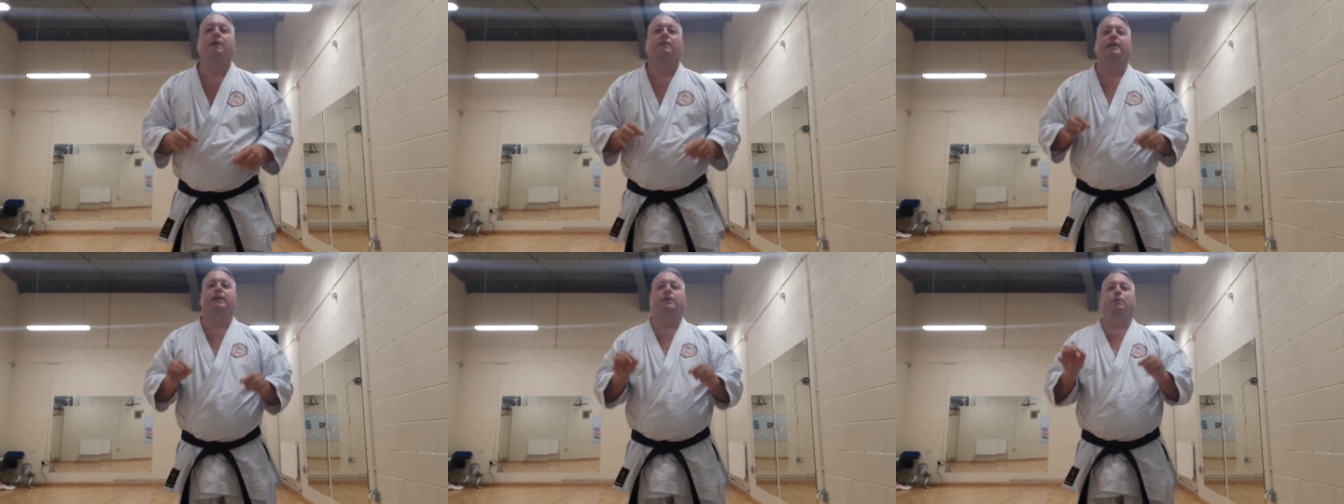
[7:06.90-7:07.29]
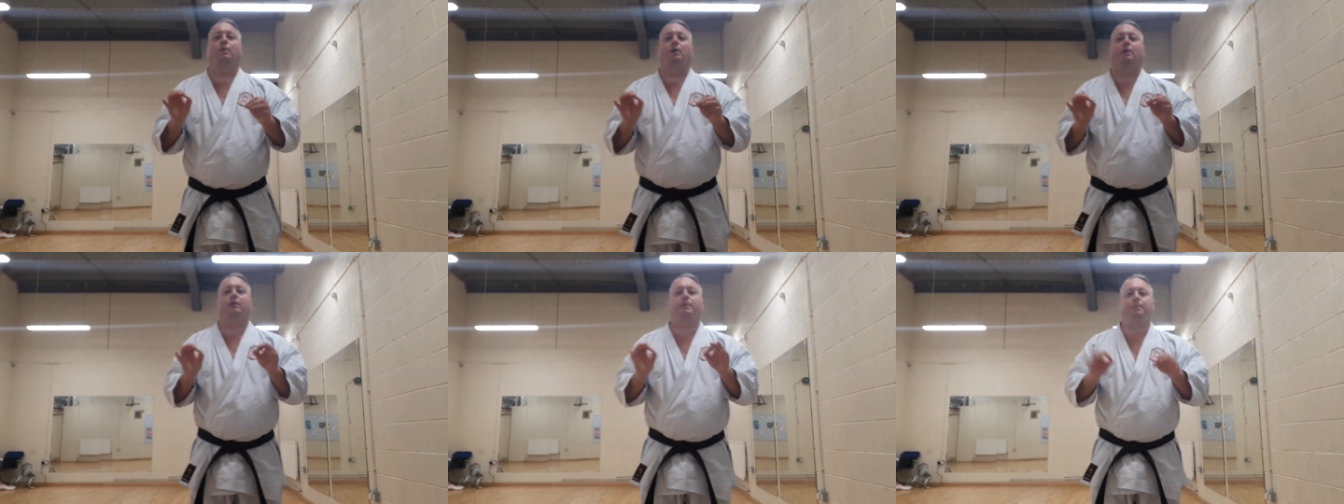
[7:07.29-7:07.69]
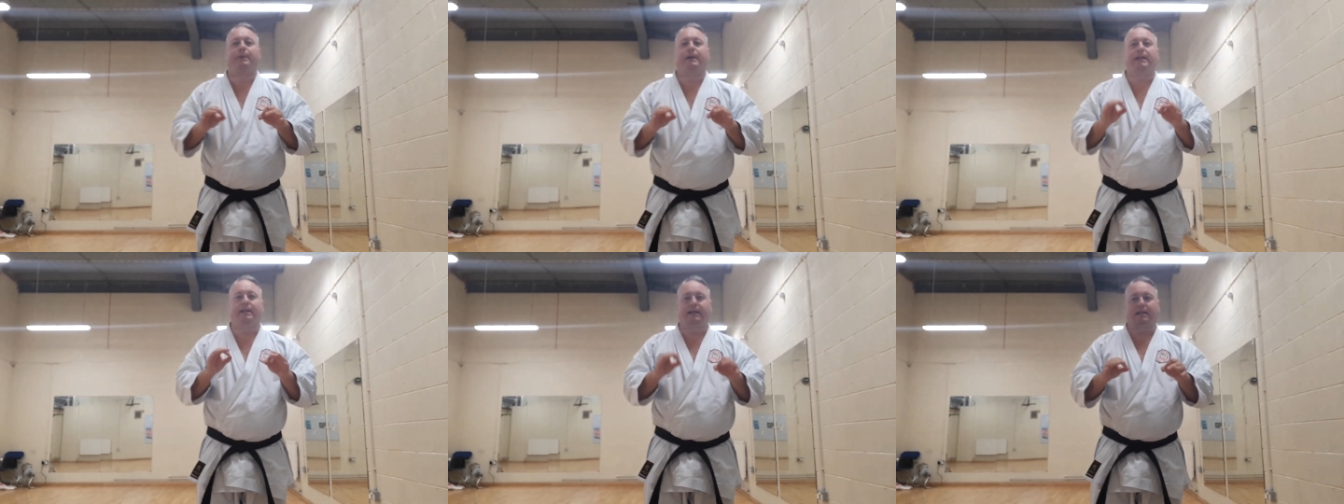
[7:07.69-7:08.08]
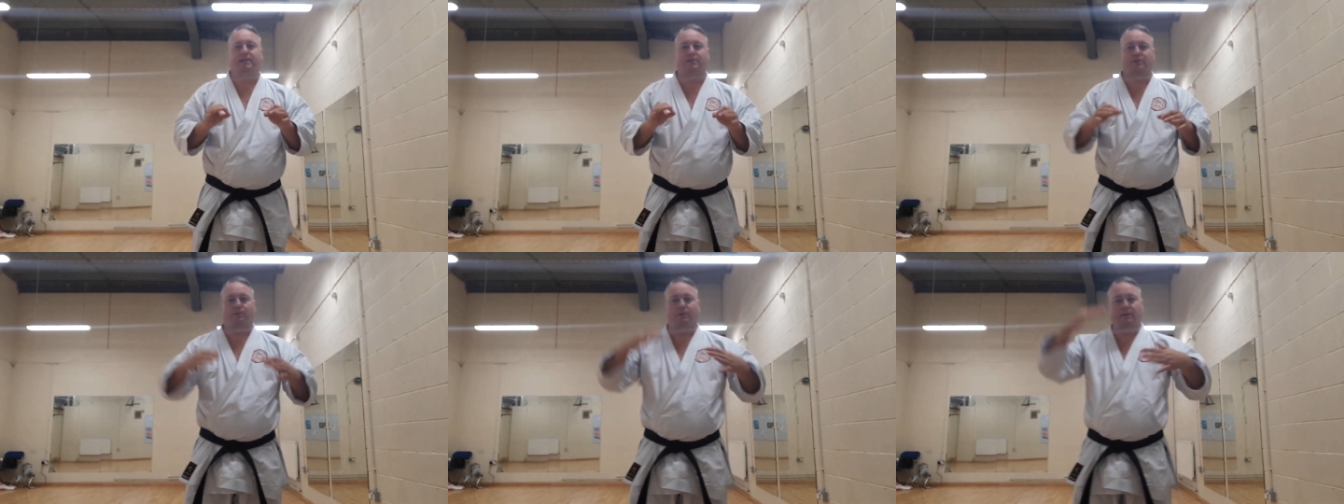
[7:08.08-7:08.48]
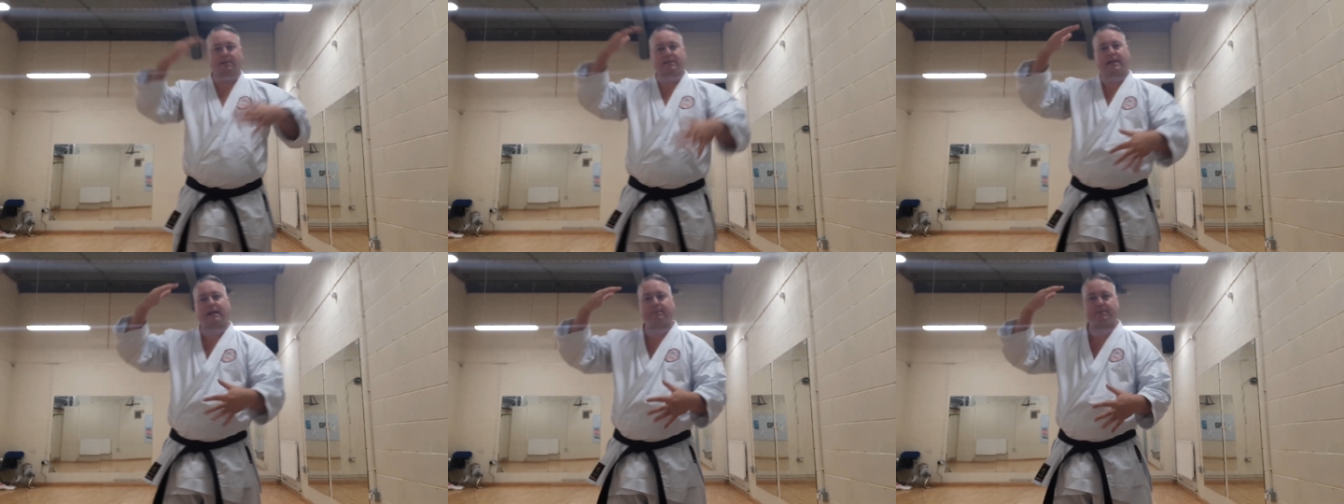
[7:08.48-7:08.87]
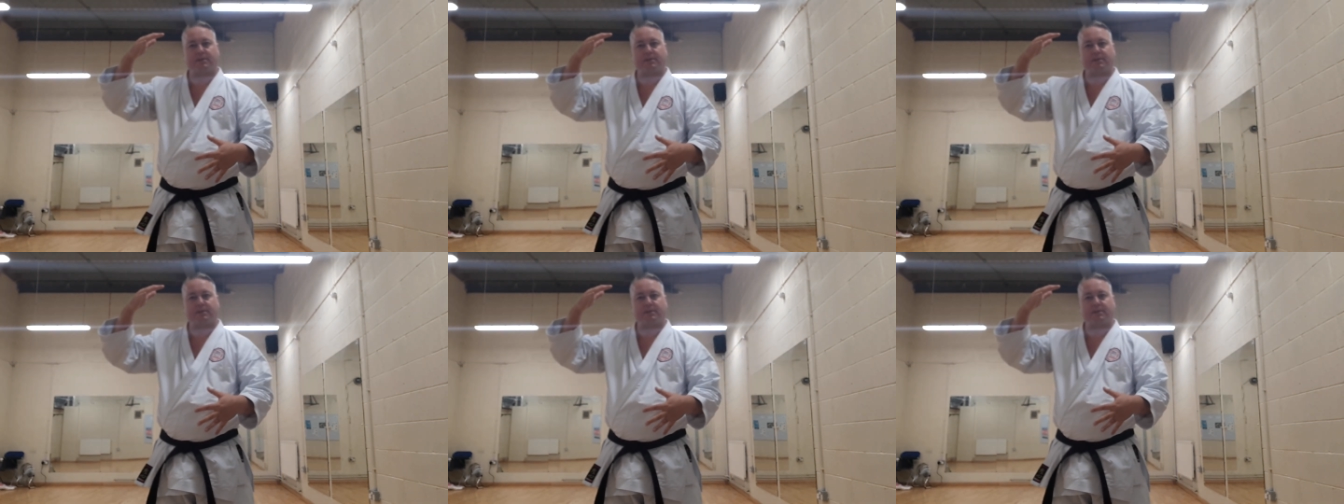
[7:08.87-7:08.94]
that you are competing against someone the same